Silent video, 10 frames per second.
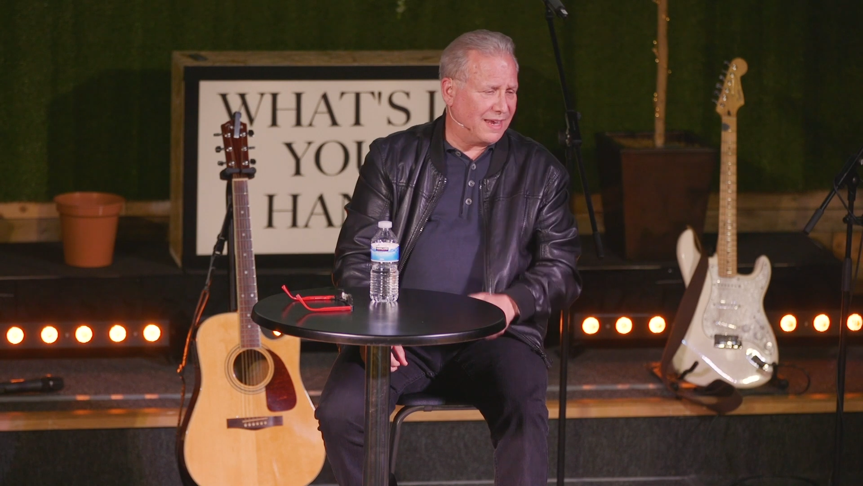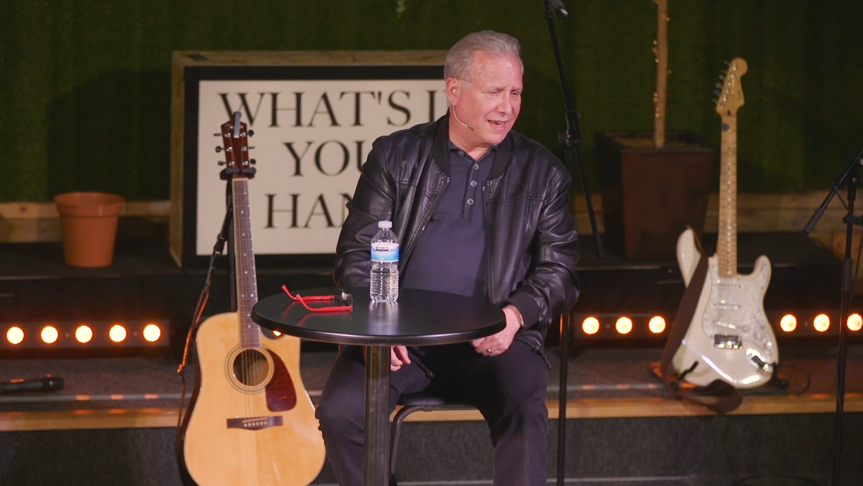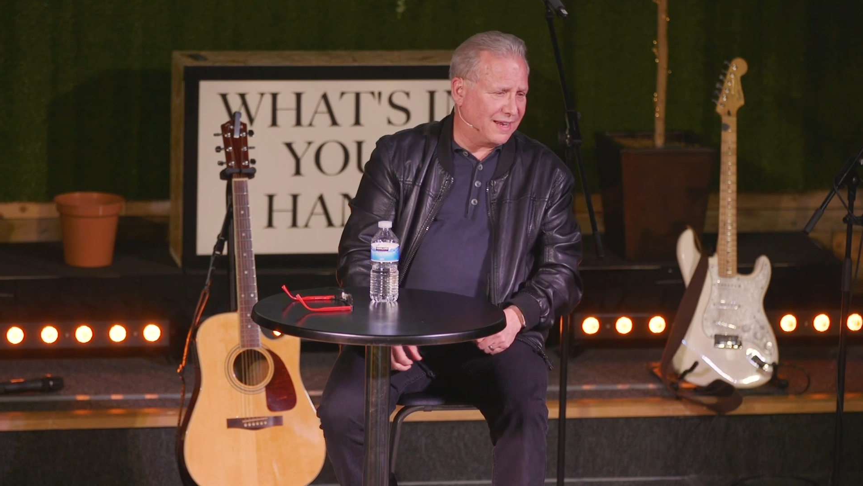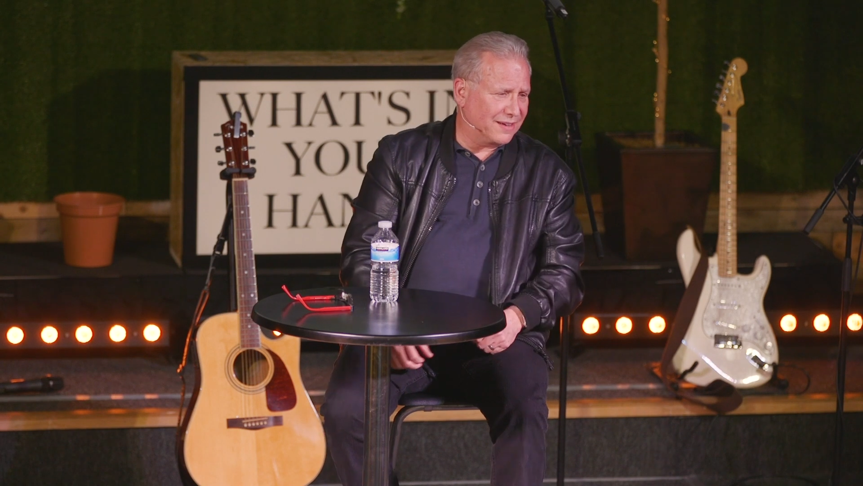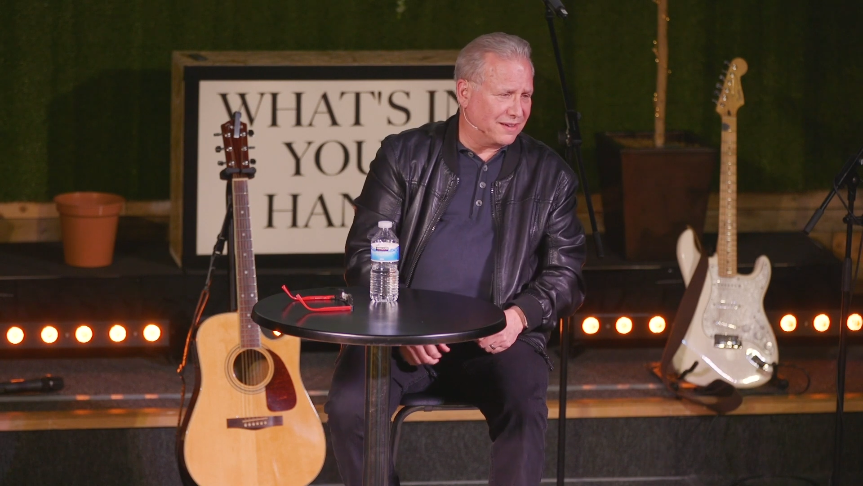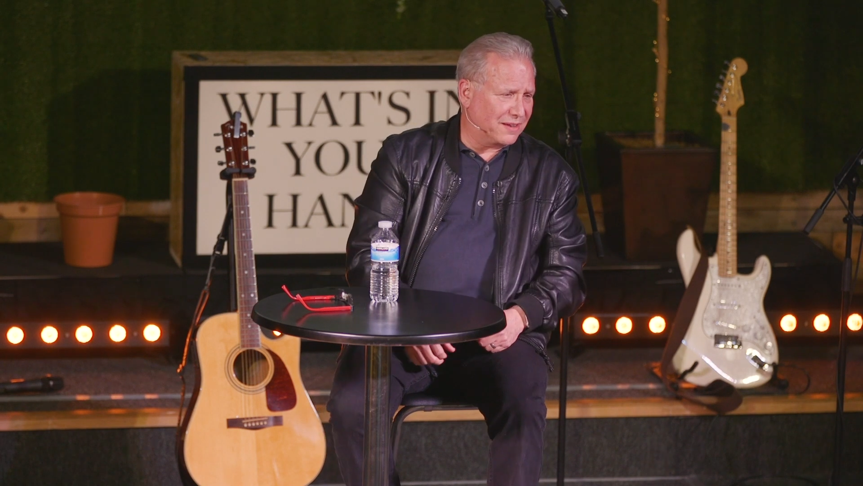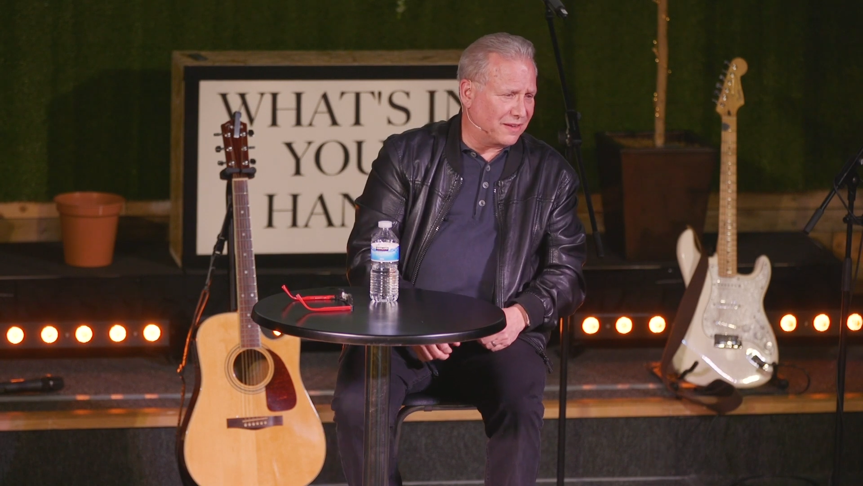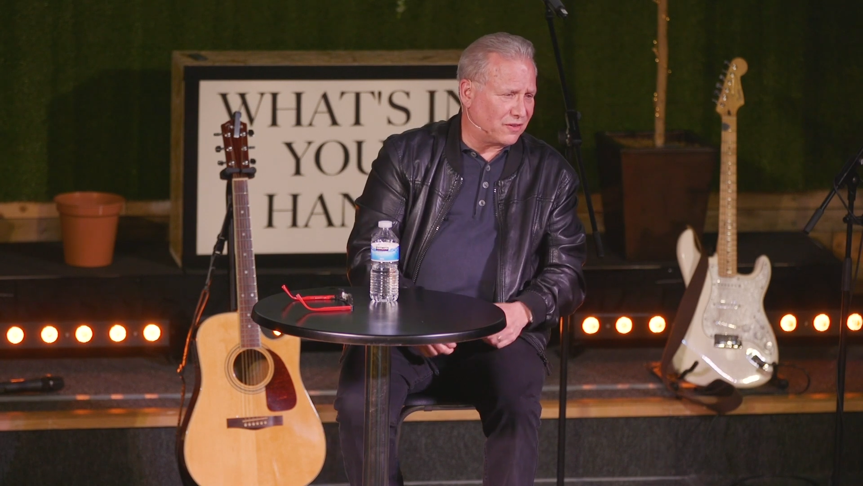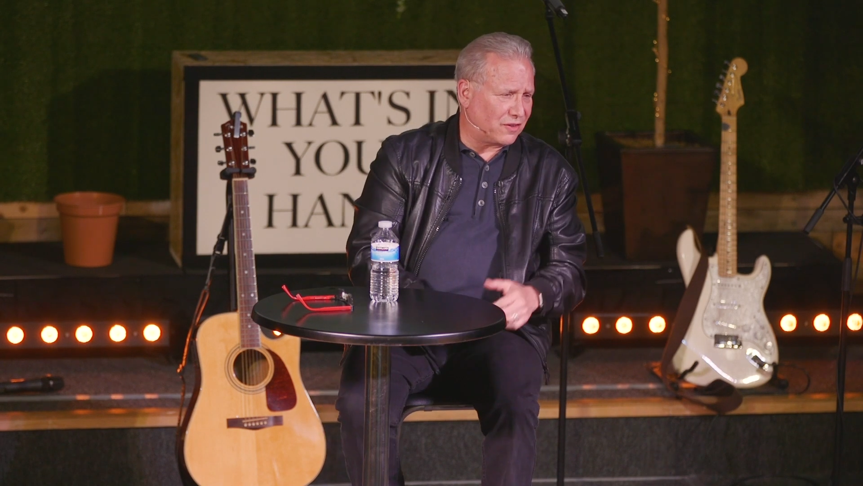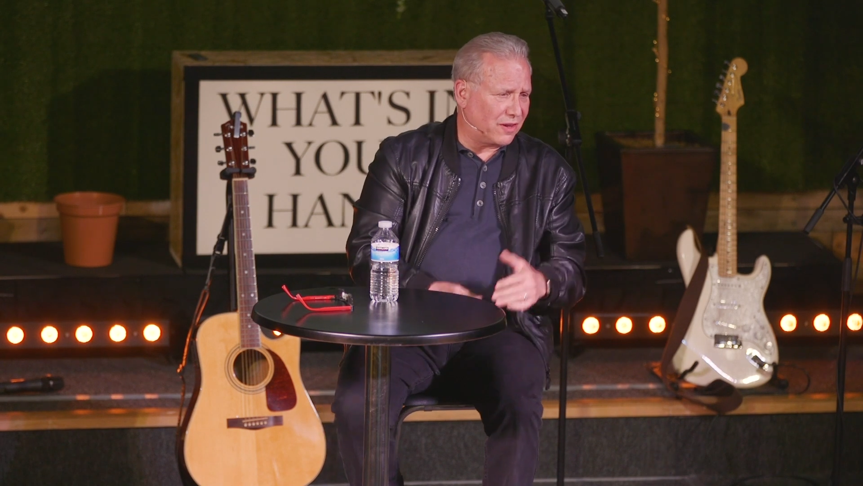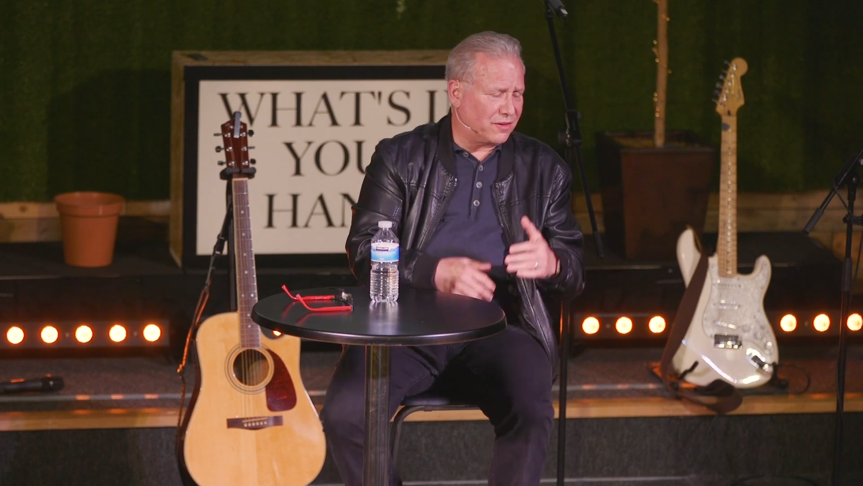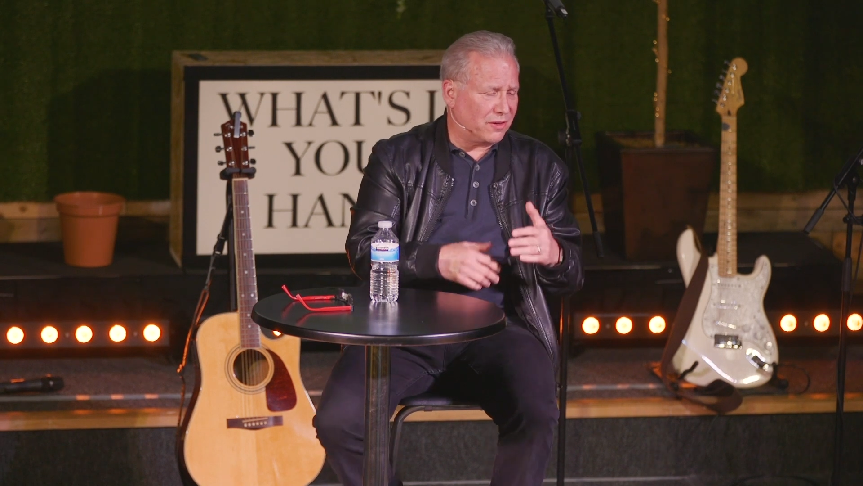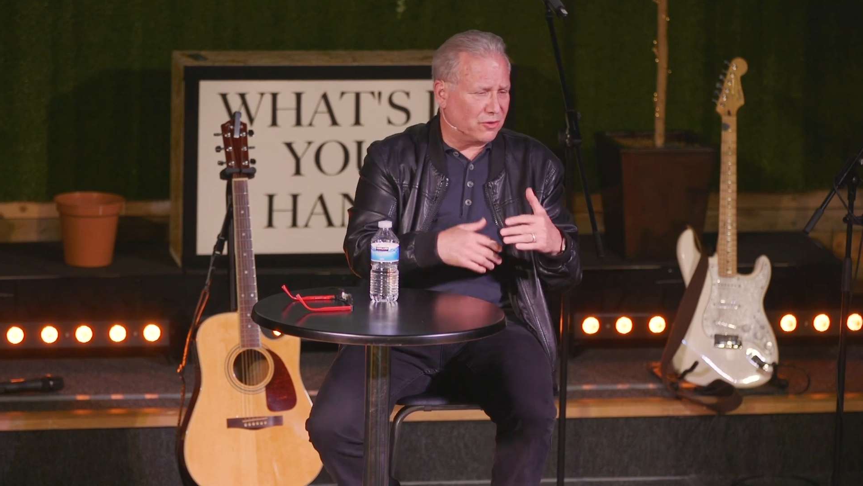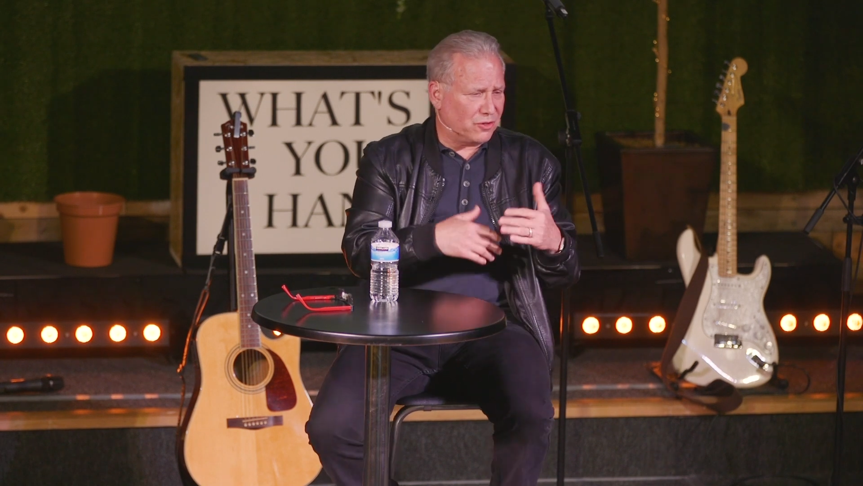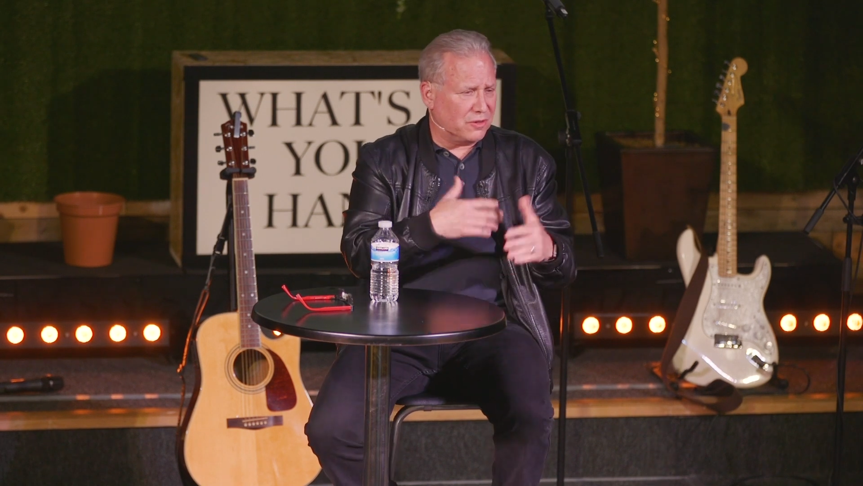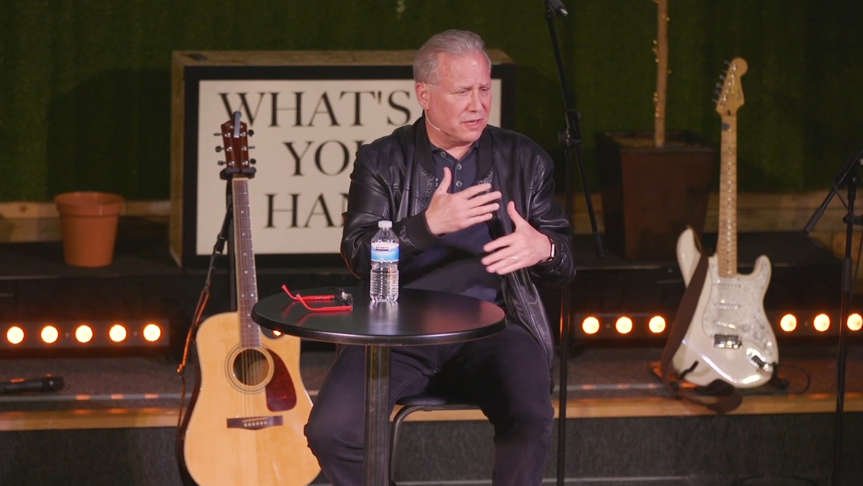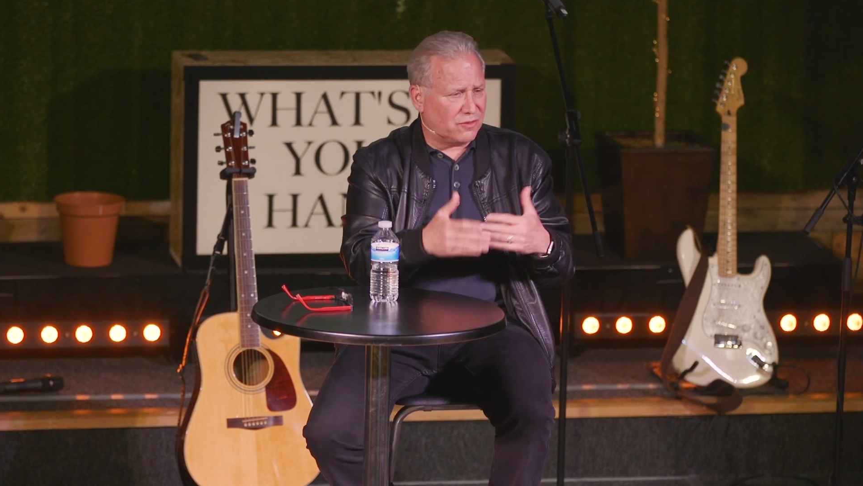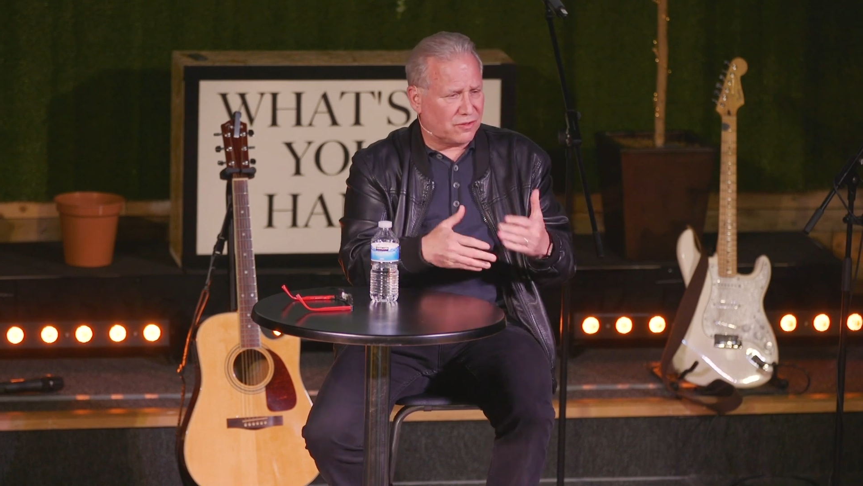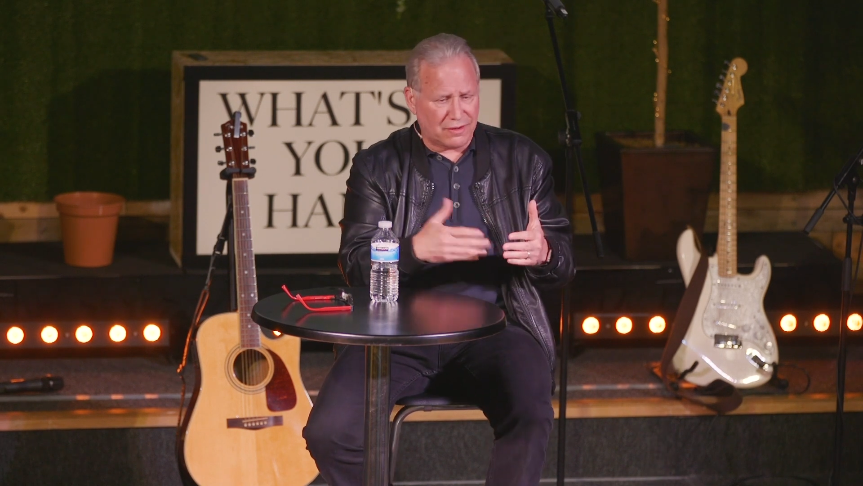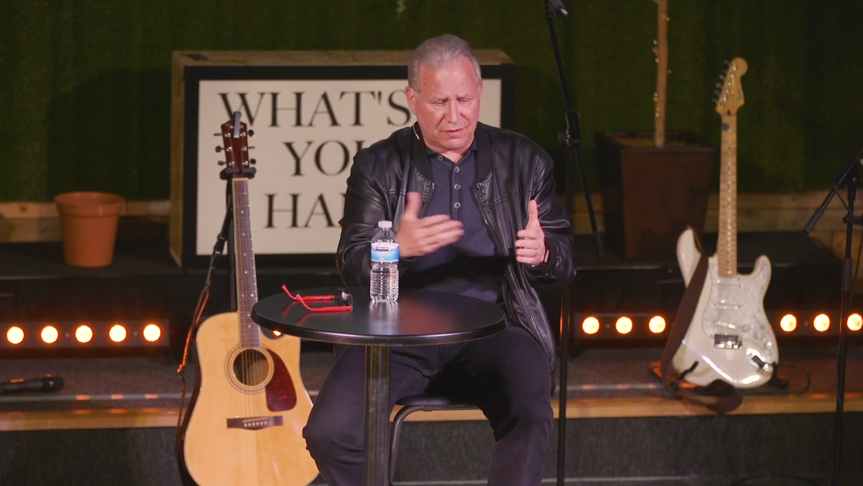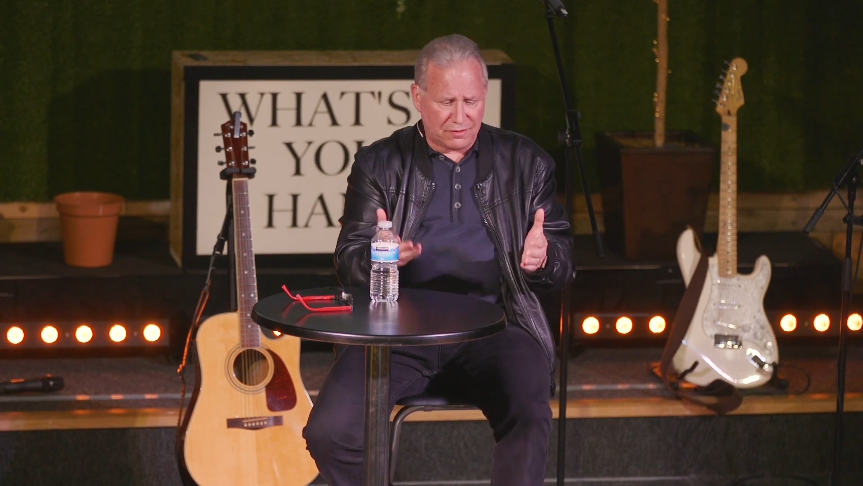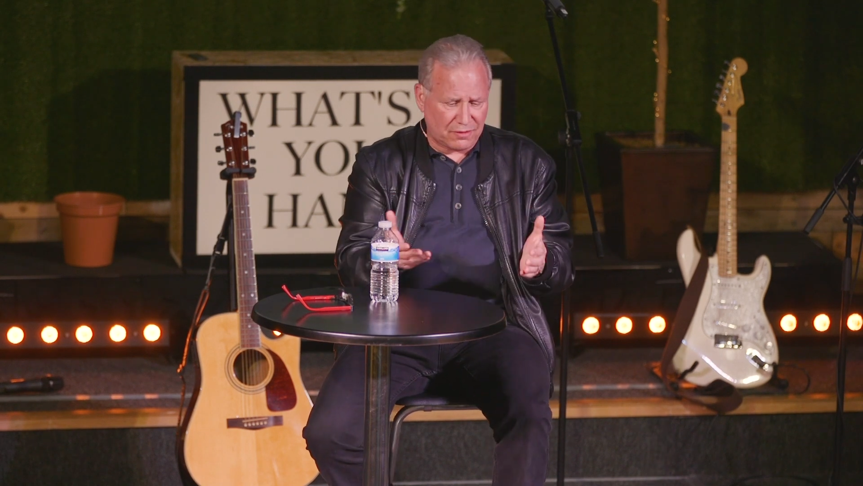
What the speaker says: And they said, "You need to,